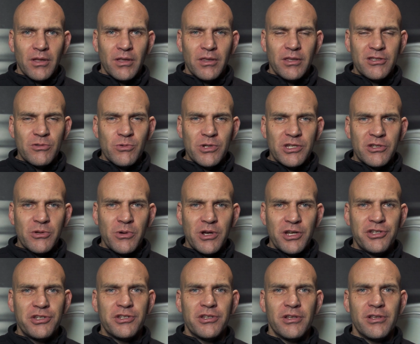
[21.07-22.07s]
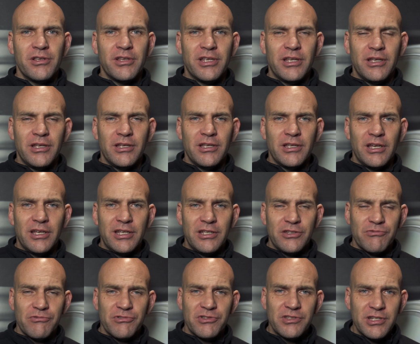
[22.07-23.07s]
This week's question
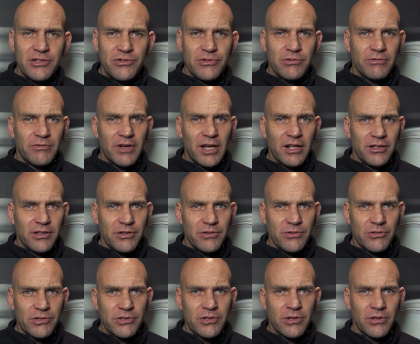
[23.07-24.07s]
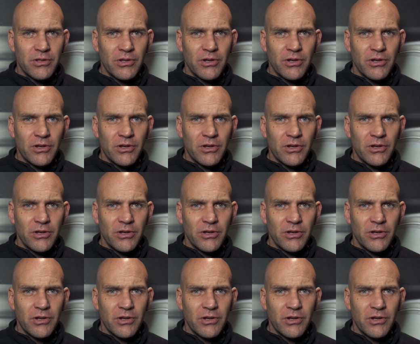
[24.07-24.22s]
is residual values